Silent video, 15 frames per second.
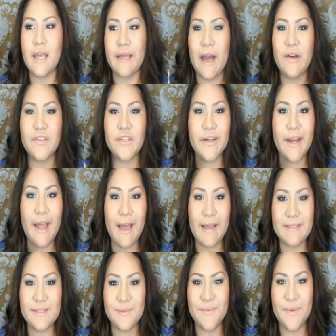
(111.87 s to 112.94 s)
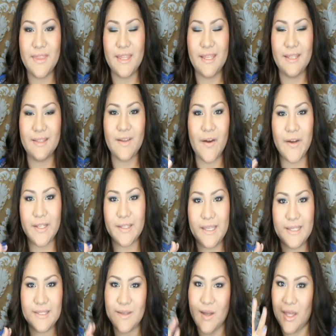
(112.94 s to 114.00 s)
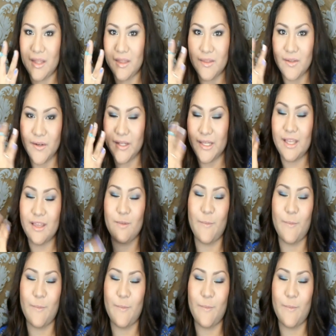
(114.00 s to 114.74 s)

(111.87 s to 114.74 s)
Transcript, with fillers: counteracts with the darkness underneath